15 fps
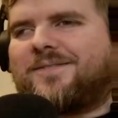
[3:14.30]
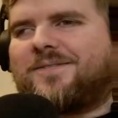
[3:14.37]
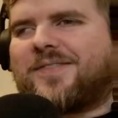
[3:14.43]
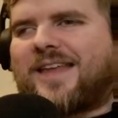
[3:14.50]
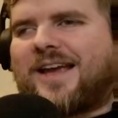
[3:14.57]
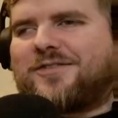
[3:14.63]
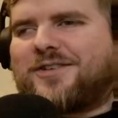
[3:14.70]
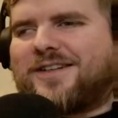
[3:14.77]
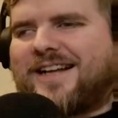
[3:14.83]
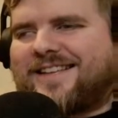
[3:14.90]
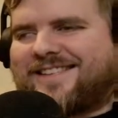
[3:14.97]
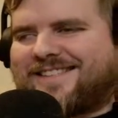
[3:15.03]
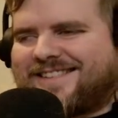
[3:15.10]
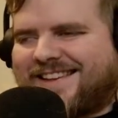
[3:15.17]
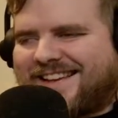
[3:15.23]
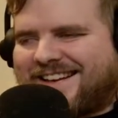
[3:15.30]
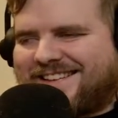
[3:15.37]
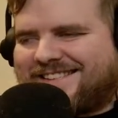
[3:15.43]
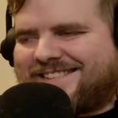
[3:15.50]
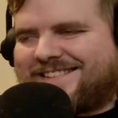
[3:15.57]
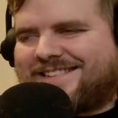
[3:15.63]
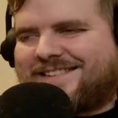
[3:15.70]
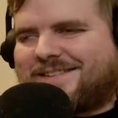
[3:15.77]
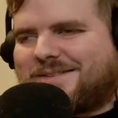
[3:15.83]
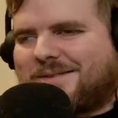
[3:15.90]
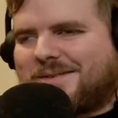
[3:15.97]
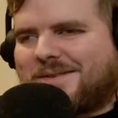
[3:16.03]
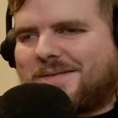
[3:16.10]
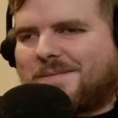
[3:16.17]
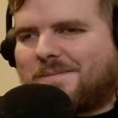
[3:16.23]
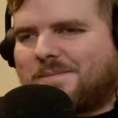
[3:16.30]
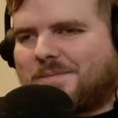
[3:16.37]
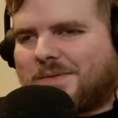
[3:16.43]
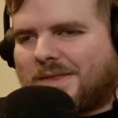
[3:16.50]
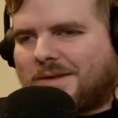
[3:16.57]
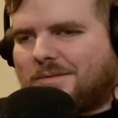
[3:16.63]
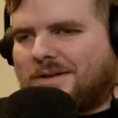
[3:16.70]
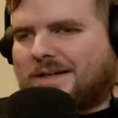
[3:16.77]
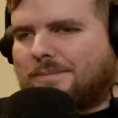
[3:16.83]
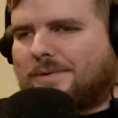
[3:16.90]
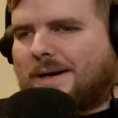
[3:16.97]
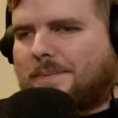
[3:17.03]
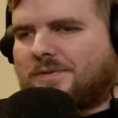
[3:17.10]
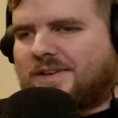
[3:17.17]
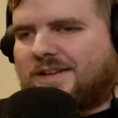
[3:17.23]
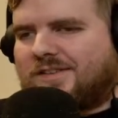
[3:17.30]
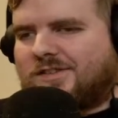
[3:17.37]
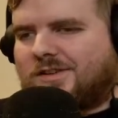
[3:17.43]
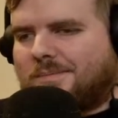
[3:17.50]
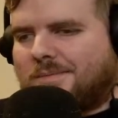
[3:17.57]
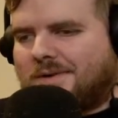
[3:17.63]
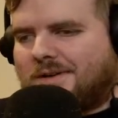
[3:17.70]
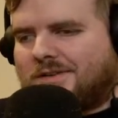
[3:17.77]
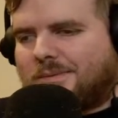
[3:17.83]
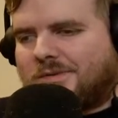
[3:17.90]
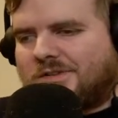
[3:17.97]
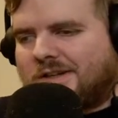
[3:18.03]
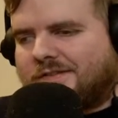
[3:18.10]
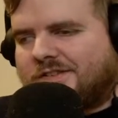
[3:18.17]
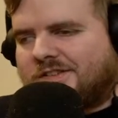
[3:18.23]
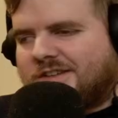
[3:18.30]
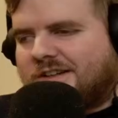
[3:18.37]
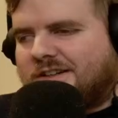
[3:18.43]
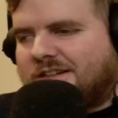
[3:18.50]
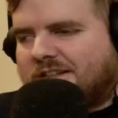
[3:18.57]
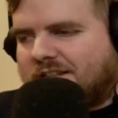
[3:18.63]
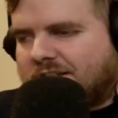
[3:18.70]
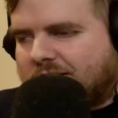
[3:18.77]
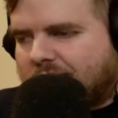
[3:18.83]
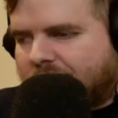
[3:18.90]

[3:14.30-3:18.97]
after that silliness, we can perhaps get some stuff started here.